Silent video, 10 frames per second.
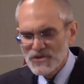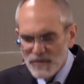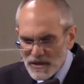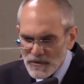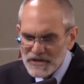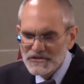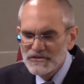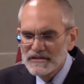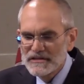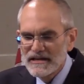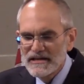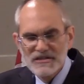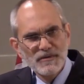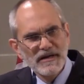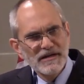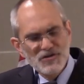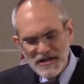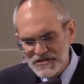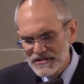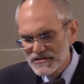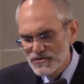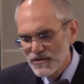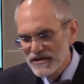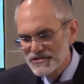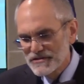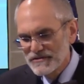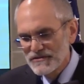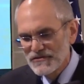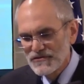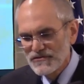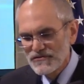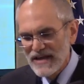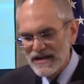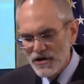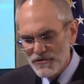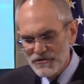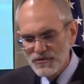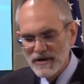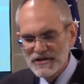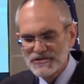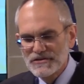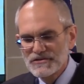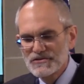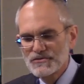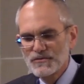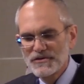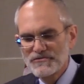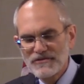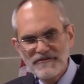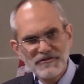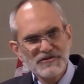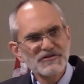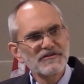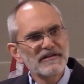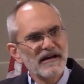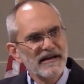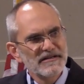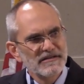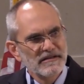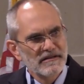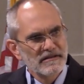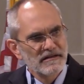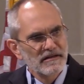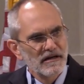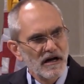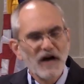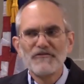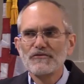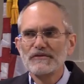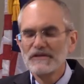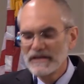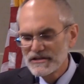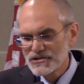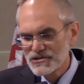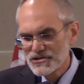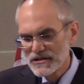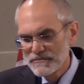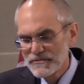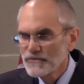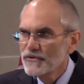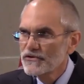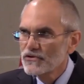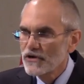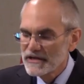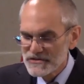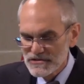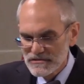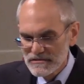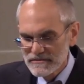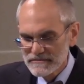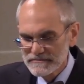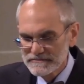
So, what I want to do today is I want to address these questions and other questions with reference to the idea of a relationship with Christ.